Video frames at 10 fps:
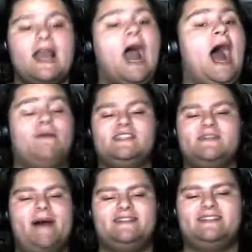I was
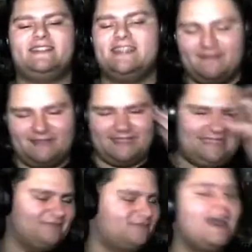about to.
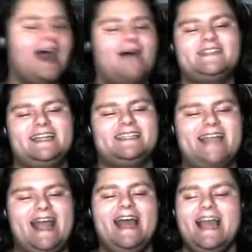I was gonna
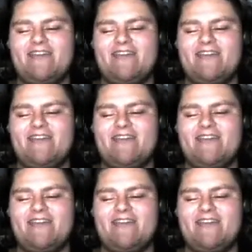say,